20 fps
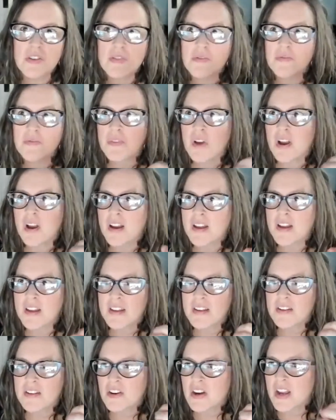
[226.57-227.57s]
you've got
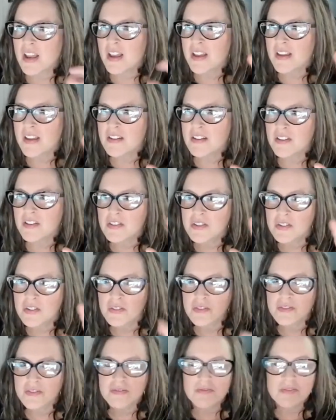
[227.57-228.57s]
in your head a
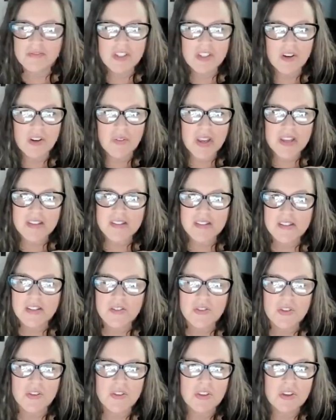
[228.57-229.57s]
certain you know
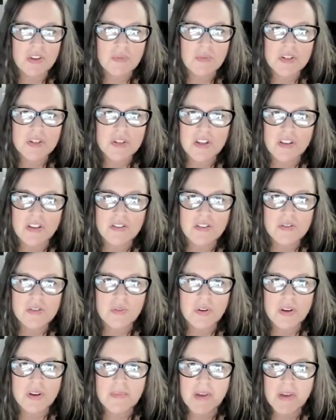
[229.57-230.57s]
ancestor that you want to tell a
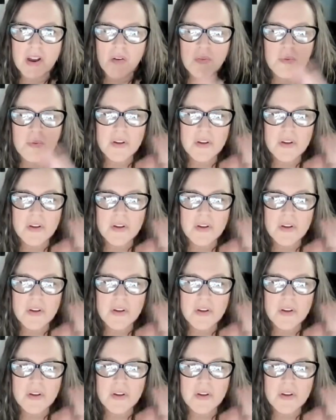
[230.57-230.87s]
story about?